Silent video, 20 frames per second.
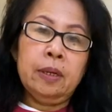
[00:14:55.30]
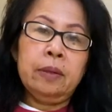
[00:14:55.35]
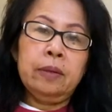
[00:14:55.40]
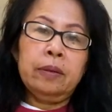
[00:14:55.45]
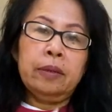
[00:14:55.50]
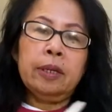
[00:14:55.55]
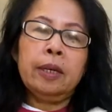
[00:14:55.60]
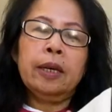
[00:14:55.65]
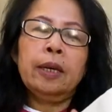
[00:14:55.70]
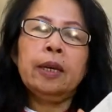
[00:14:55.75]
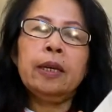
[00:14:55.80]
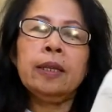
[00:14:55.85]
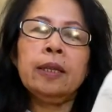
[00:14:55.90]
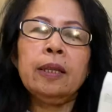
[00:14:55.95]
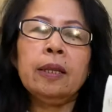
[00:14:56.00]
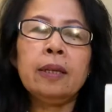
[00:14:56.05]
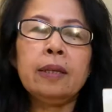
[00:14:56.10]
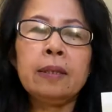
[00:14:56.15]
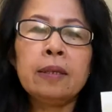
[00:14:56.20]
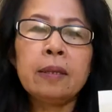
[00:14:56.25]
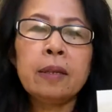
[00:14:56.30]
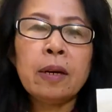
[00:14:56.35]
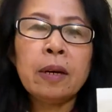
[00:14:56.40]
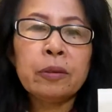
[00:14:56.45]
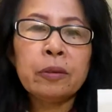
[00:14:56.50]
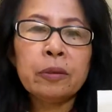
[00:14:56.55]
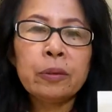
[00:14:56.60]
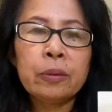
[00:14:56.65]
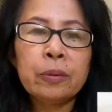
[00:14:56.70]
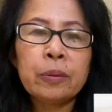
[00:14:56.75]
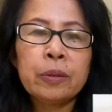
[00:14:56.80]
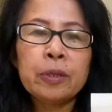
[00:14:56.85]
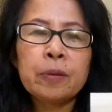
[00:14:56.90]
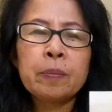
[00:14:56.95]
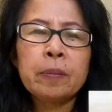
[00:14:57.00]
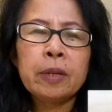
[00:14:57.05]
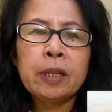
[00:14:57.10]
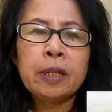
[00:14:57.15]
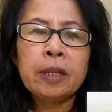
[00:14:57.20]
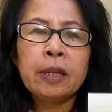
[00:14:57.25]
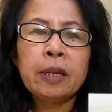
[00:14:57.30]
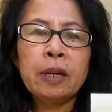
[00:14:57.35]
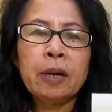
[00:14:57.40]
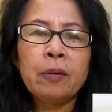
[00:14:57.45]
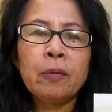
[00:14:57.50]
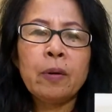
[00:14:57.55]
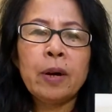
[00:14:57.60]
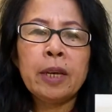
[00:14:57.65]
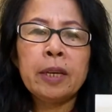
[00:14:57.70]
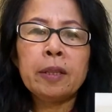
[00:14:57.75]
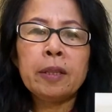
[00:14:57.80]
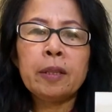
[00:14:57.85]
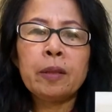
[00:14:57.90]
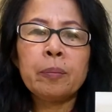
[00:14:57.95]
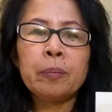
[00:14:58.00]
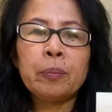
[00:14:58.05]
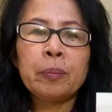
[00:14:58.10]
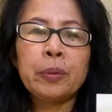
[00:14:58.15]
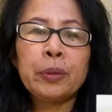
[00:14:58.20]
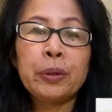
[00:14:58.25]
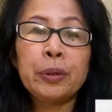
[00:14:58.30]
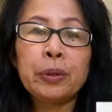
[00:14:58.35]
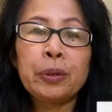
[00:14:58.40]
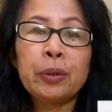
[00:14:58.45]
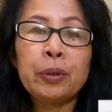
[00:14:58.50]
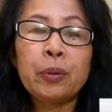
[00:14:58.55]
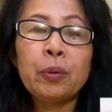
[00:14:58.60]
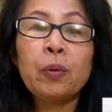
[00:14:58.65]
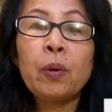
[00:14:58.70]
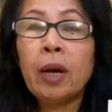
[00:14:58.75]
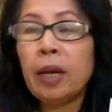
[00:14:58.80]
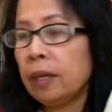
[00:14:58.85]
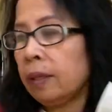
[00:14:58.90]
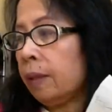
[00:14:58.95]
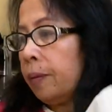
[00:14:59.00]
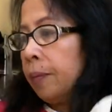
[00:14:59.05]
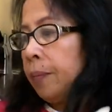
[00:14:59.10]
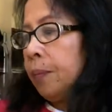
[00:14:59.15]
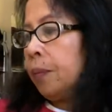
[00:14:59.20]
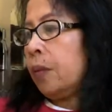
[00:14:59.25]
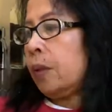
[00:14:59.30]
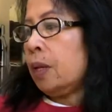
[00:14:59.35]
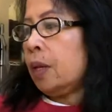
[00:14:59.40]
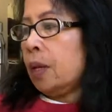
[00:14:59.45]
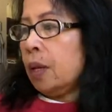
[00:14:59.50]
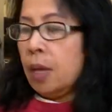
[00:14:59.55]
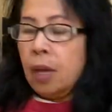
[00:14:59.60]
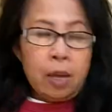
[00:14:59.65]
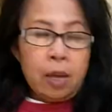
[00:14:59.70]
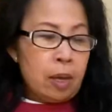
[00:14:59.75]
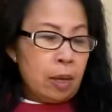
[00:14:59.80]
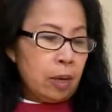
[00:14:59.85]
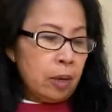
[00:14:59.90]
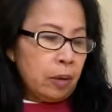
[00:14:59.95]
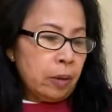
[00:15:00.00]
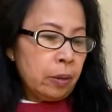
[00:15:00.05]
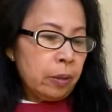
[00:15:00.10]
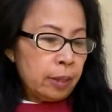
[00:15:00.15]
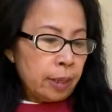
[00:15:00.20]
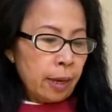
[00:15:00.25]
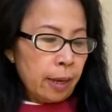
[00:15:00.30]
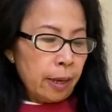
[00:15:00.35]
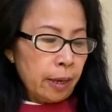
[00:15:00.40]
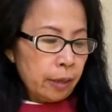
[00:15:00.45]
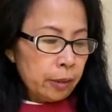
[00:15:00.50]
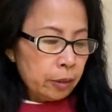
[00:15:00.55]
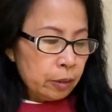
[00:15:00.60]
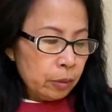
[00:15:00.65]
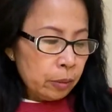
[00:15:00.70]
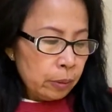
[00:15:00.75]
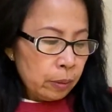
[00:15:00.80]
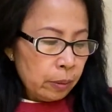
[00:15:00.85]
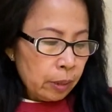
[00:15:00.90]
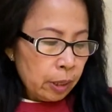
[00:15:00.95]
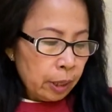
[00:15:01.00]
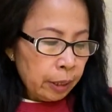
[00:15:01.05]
Okay, that's how to spell the wine, port wine. Okay, so